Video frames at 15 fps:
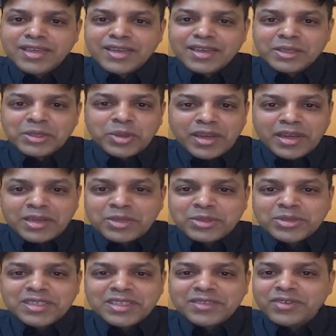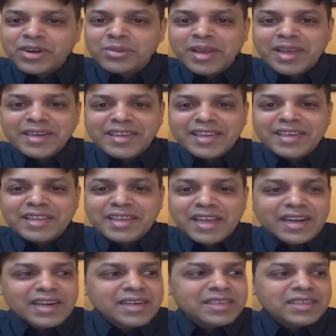You can use it from any area,
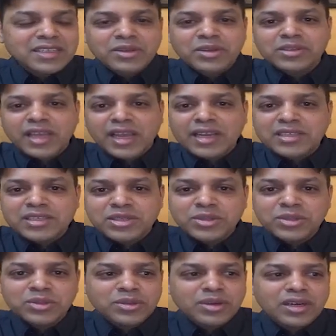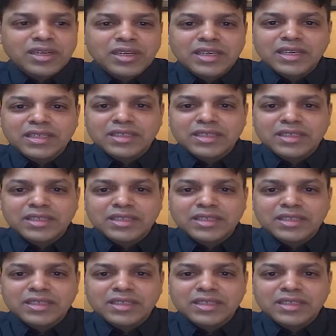and uh, you know, thanks to uh,